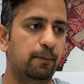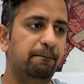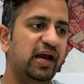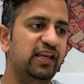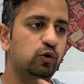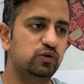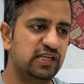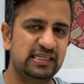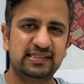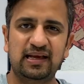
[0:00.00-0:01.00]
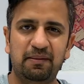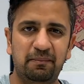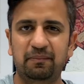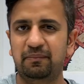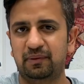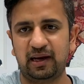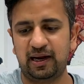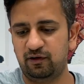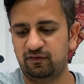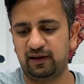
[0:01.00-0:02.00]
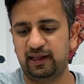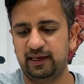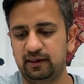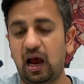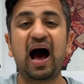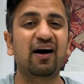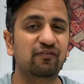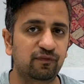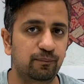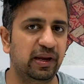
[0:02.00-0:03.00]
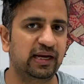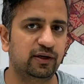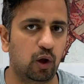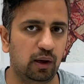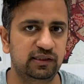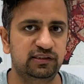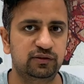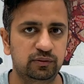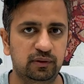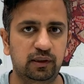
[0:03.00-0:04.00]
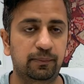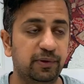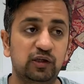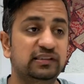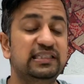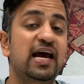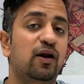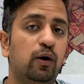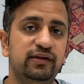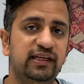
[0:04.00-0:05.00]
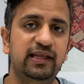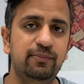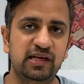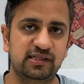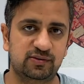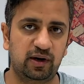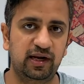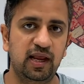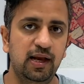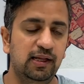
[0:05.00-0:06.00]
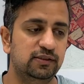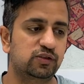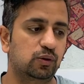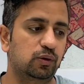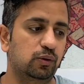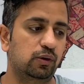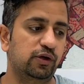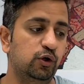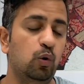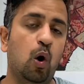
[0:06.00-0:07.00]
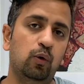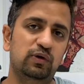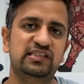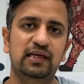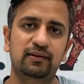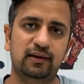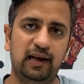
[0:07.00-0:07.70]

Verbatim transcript: by using some kind of like half-baked knowledge, because they are not the DBAs, right? So you always tell the